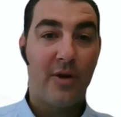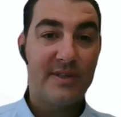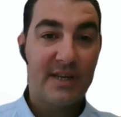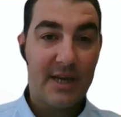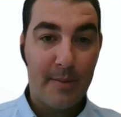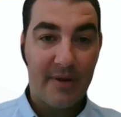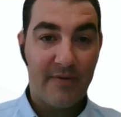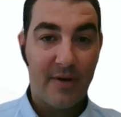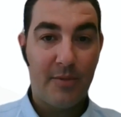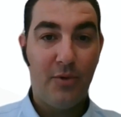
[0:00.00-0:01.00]
Where is it
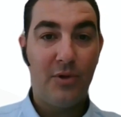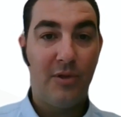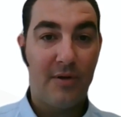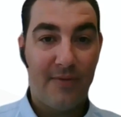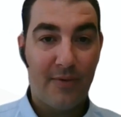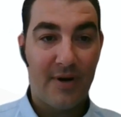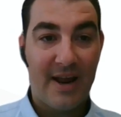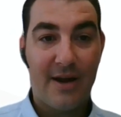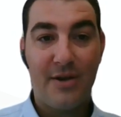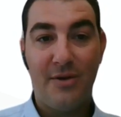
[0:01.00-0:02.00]
coming from? Who to look
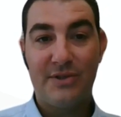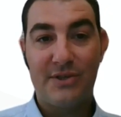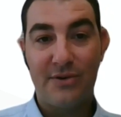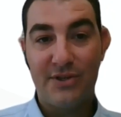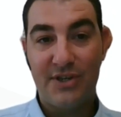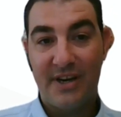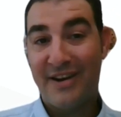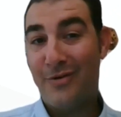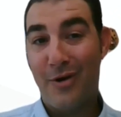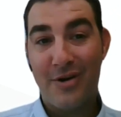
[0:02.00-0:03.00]
for it? How do you
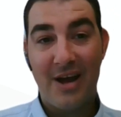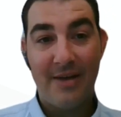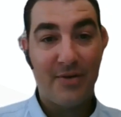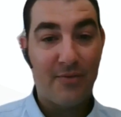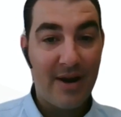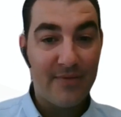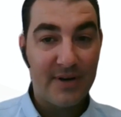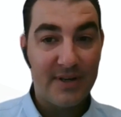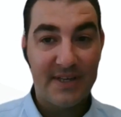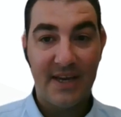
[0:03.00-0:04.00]
search it? How do you archive and
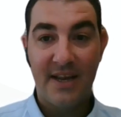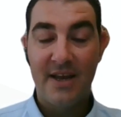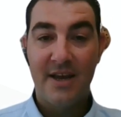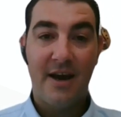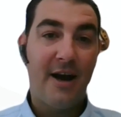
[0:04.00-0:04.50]
reference it?